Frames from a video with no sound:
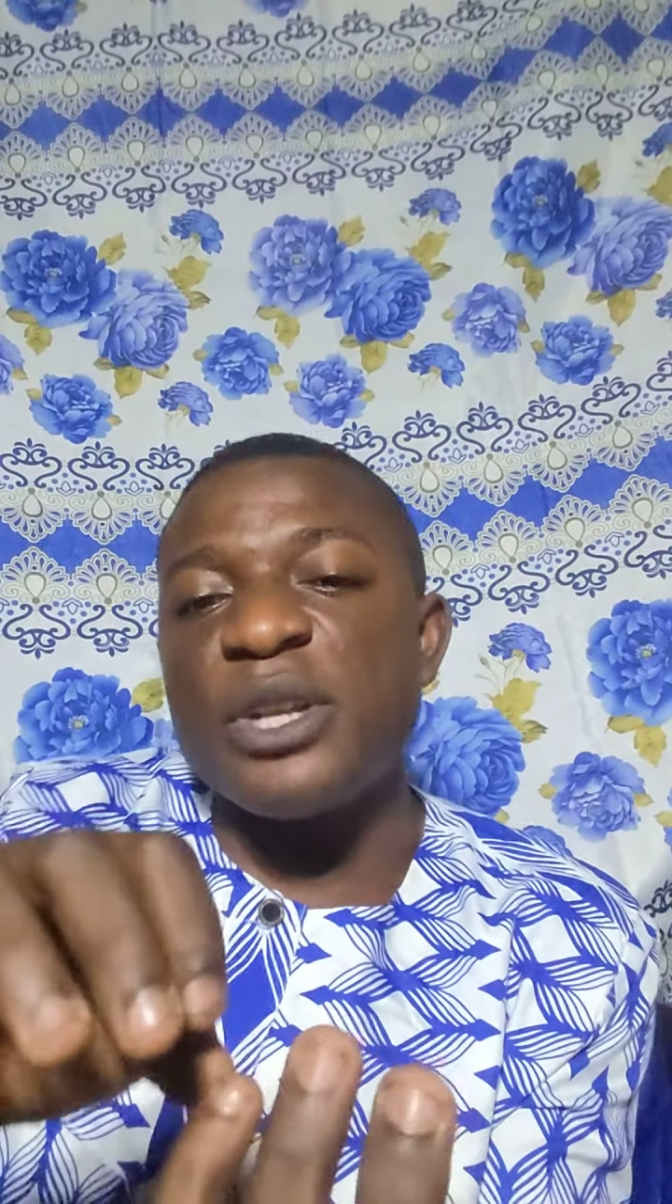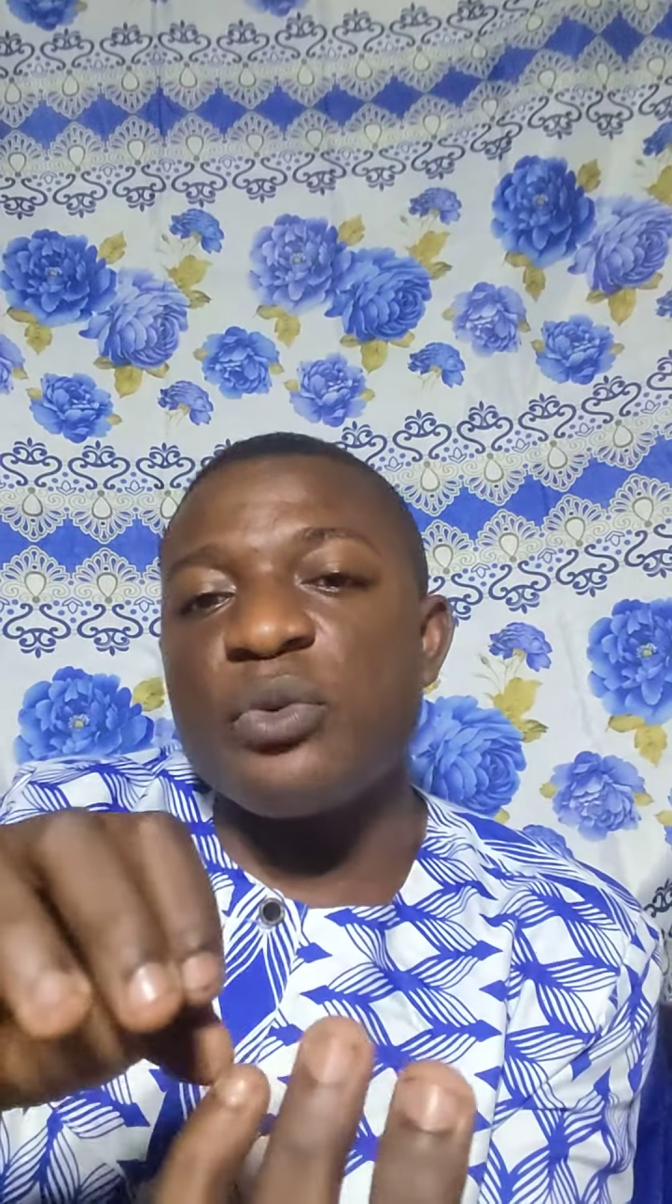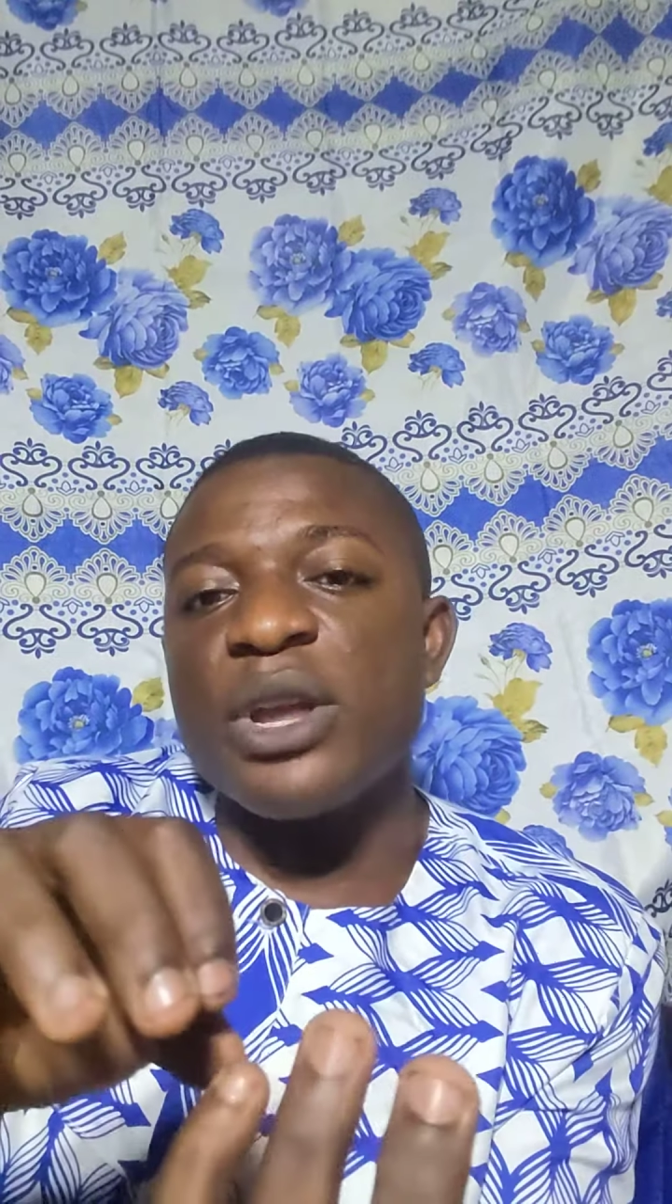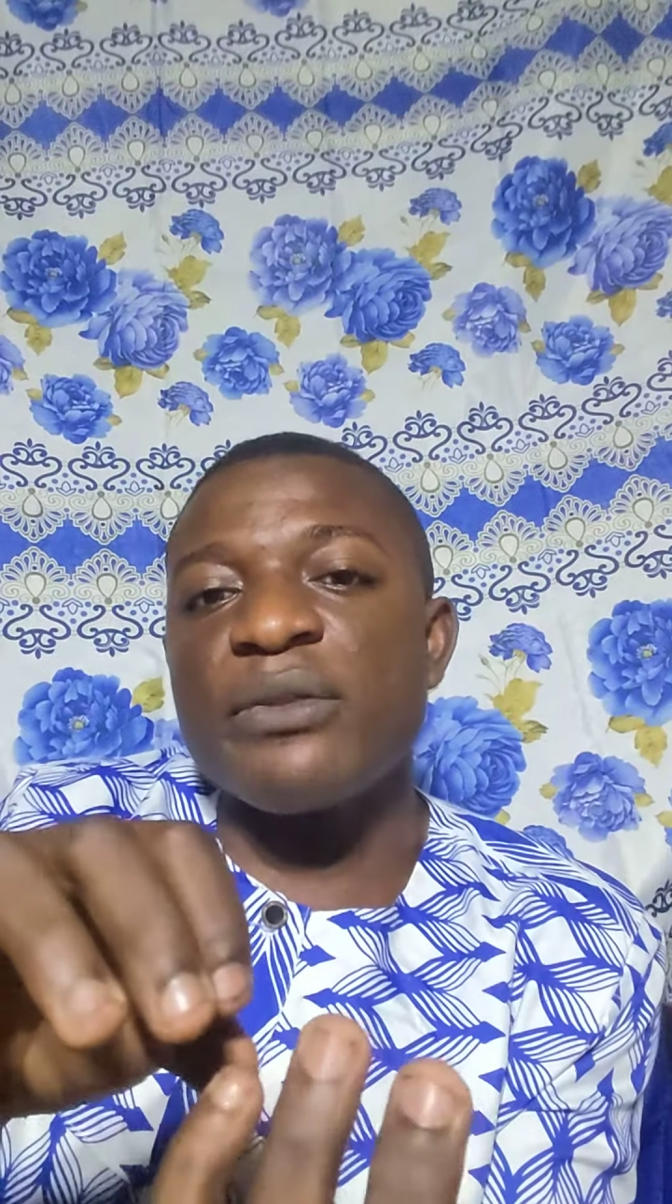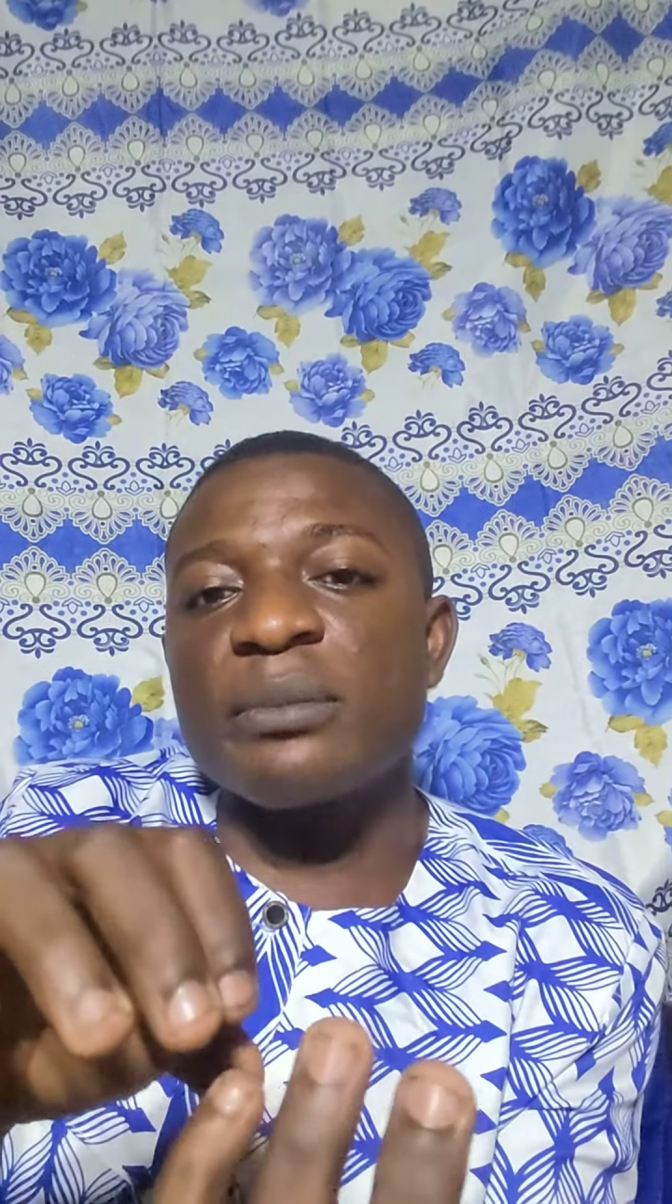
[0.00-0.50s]

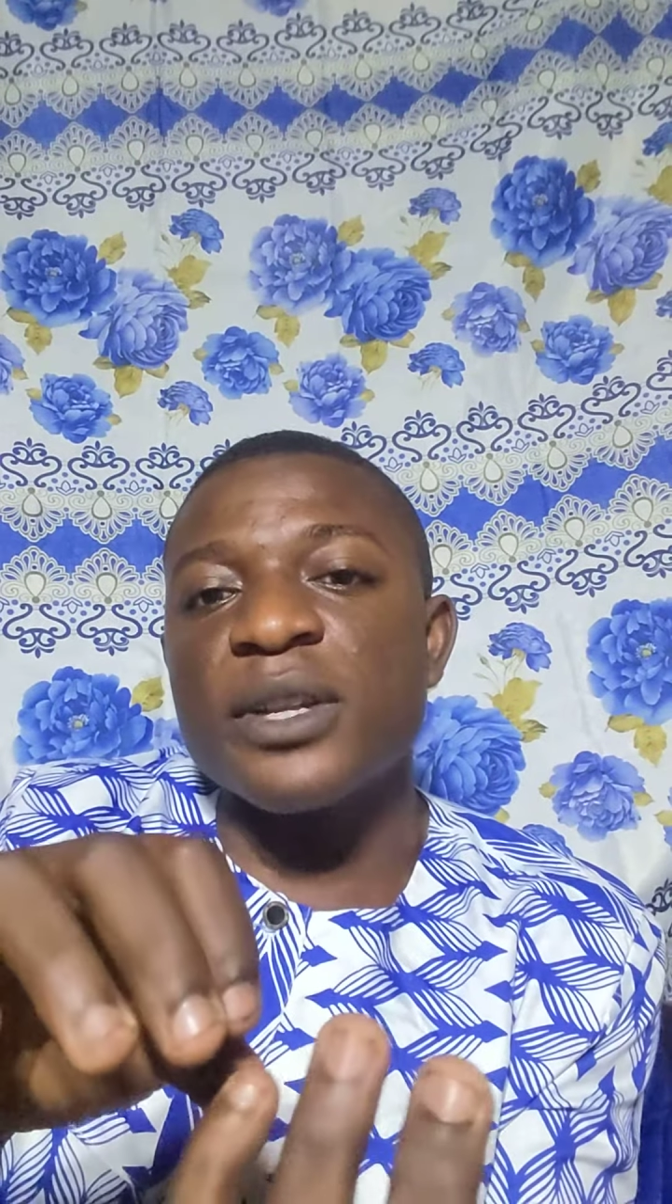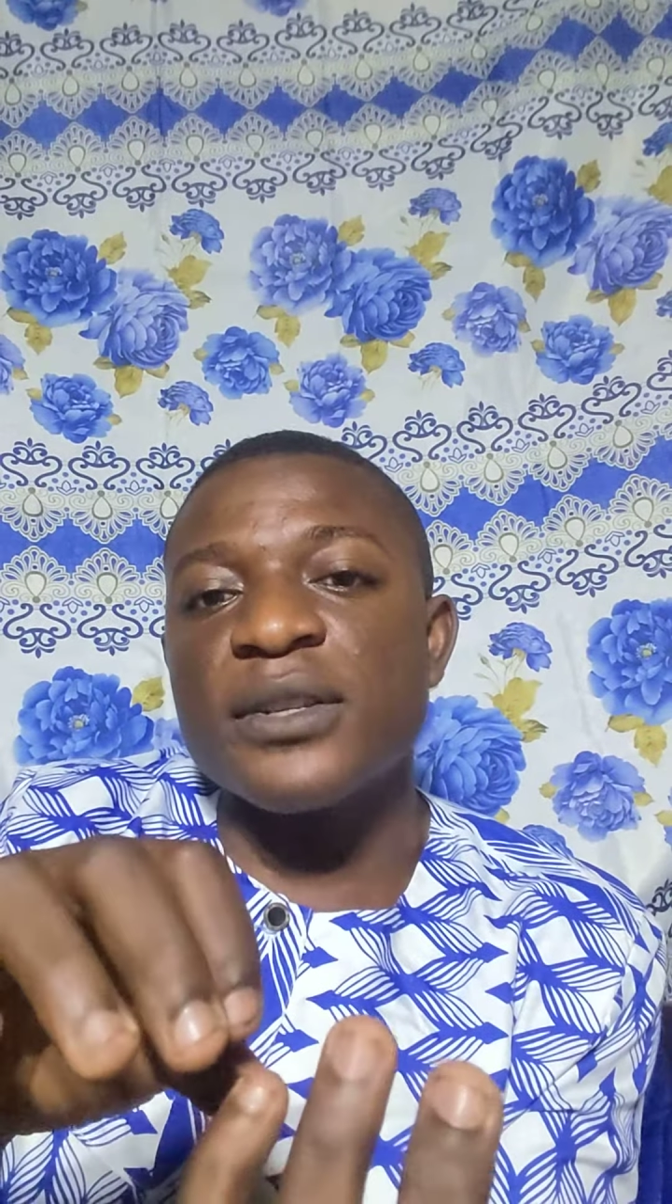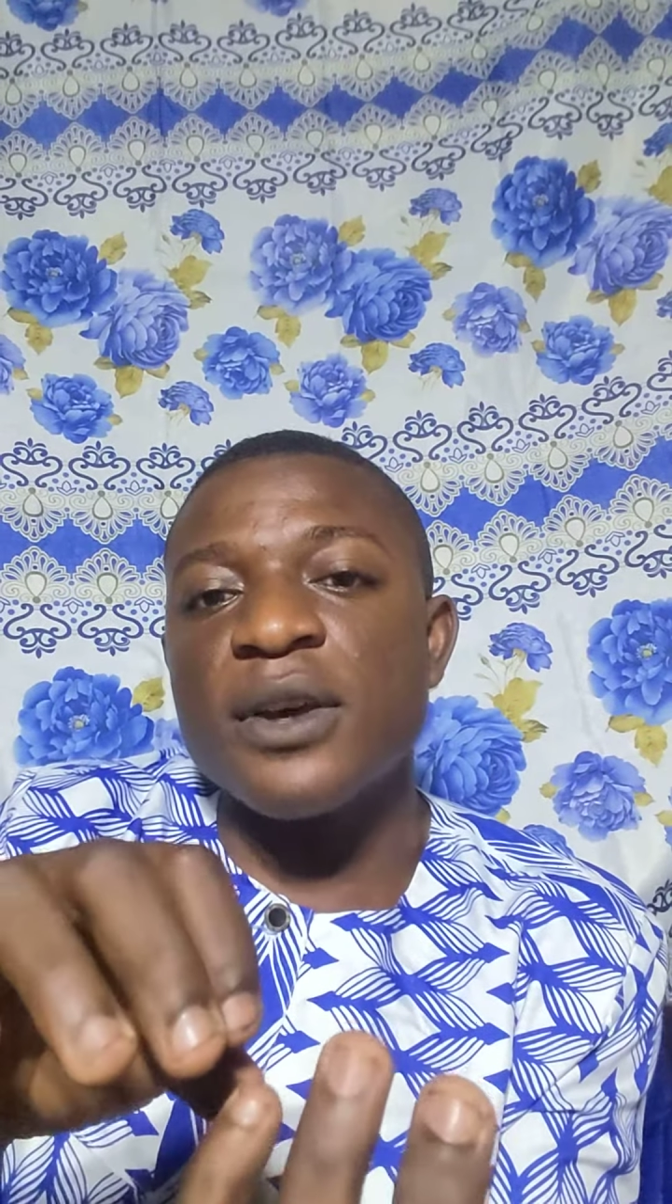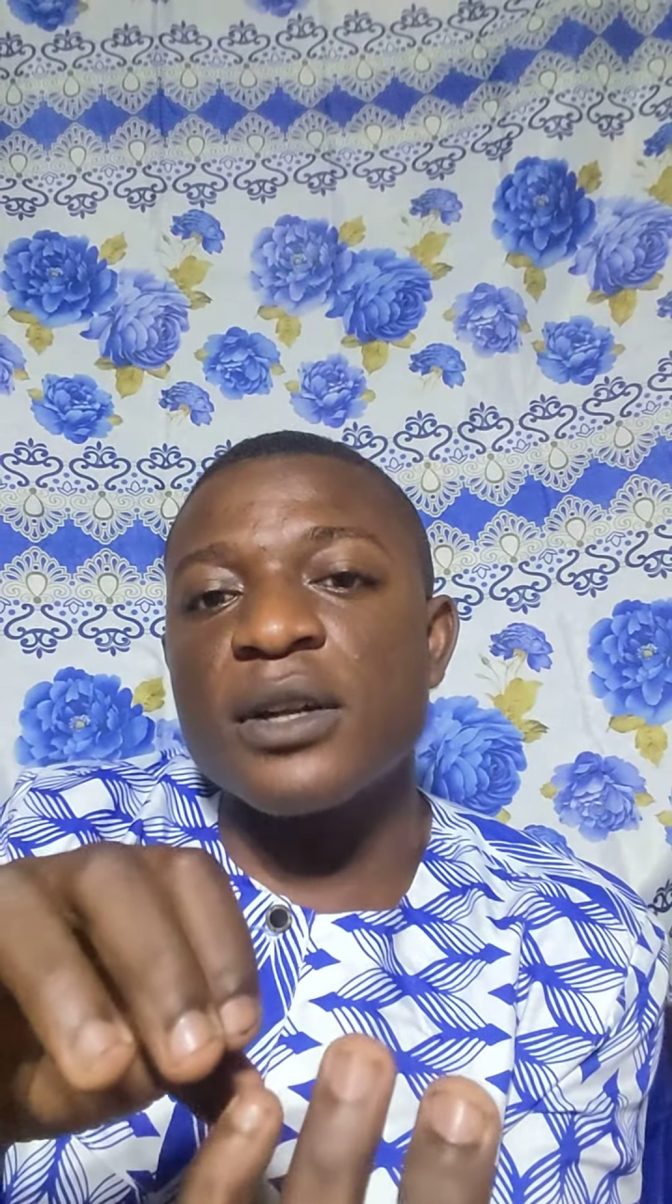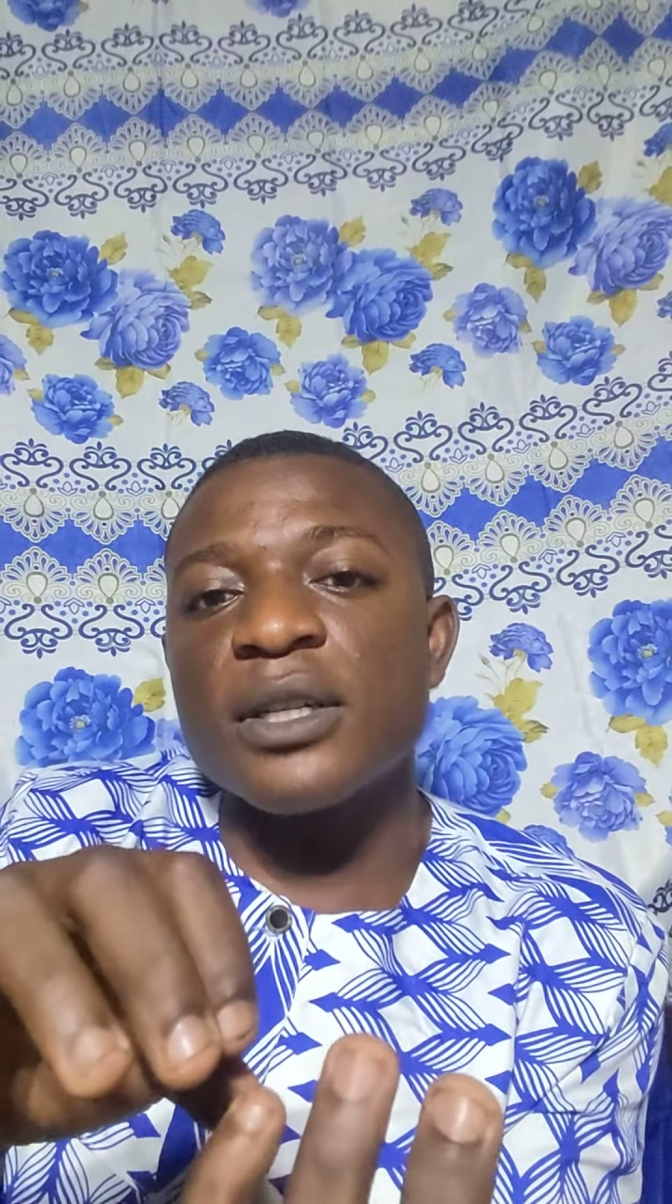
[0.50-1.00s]
away from the
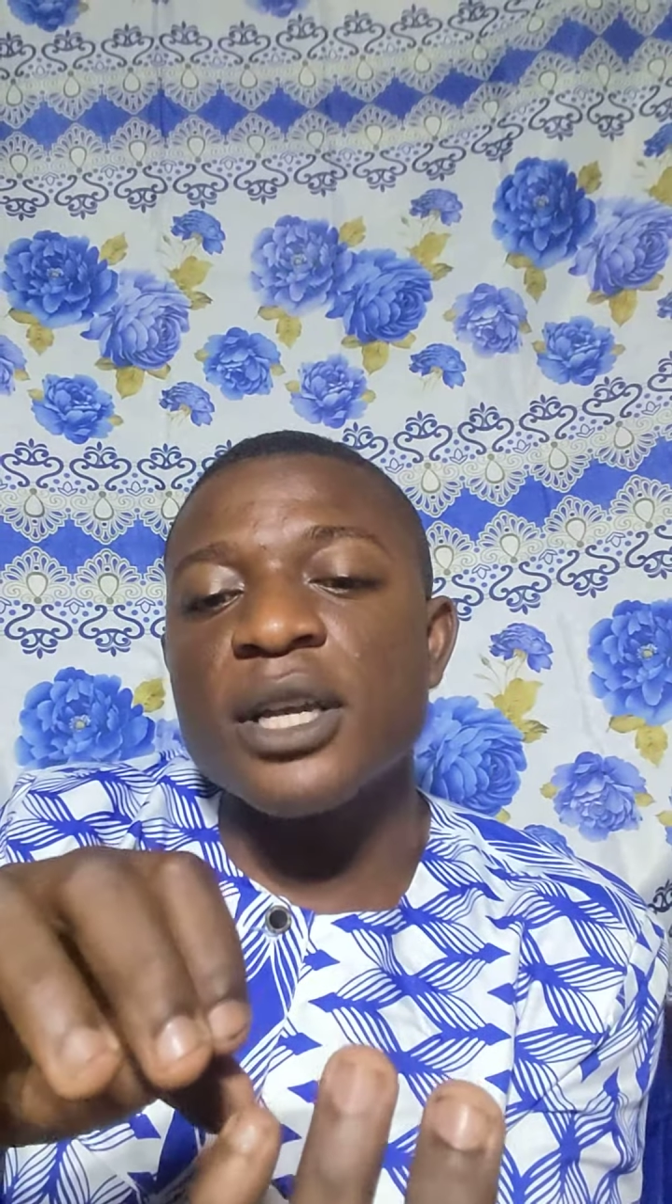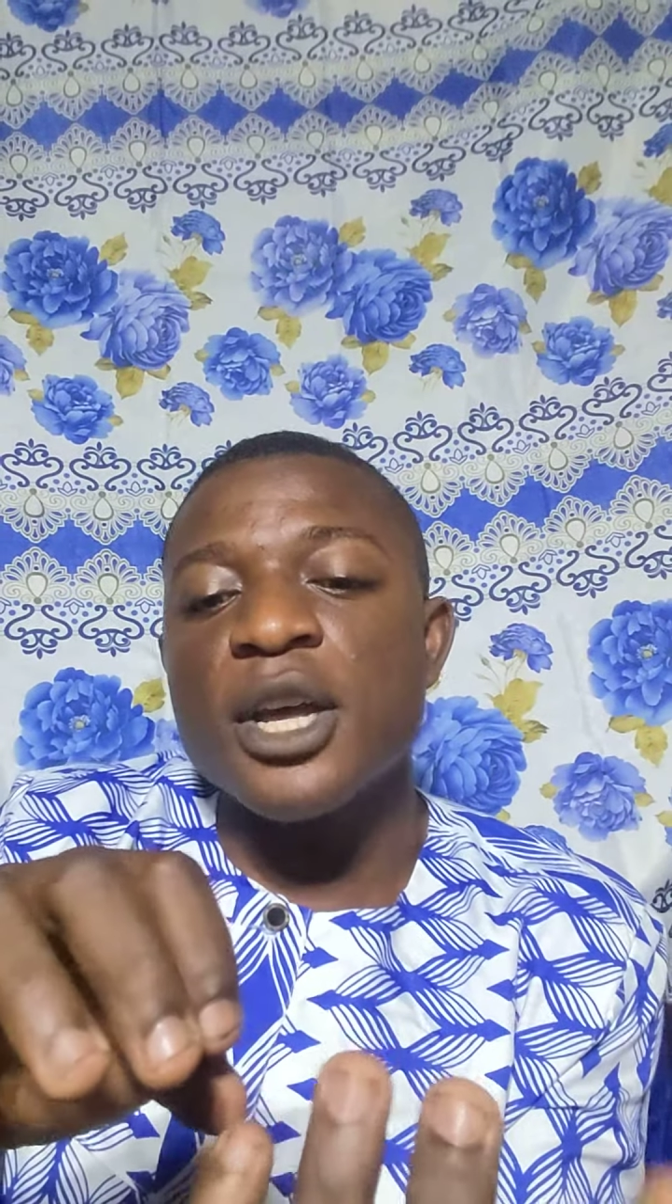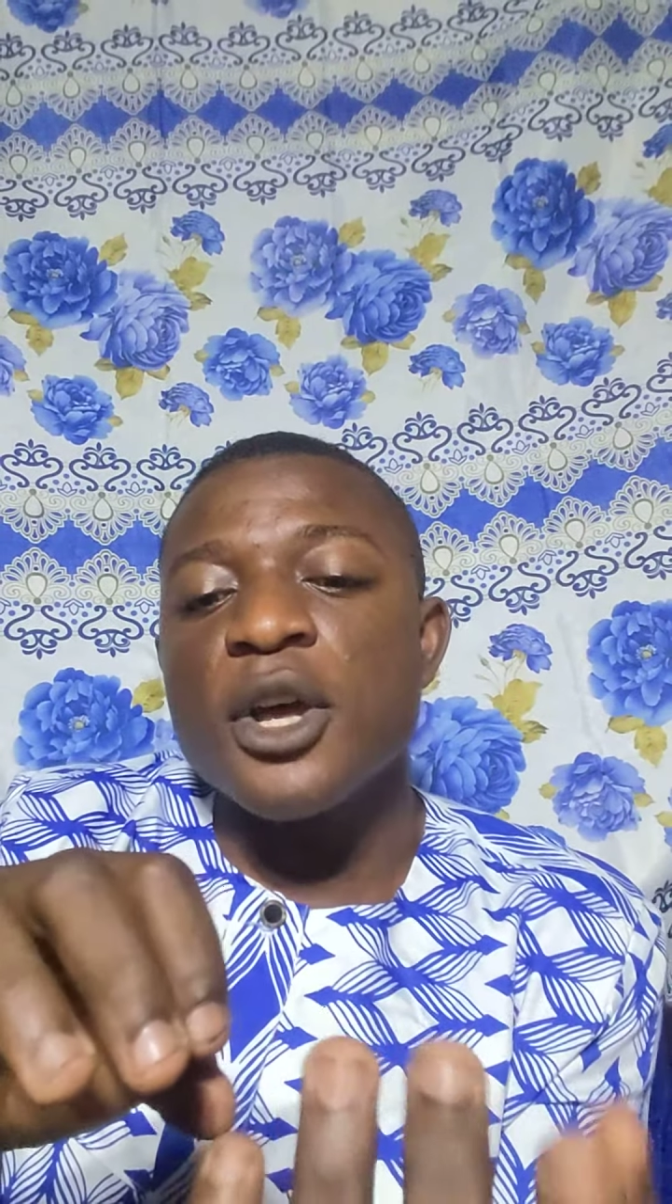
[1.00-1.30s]
sun.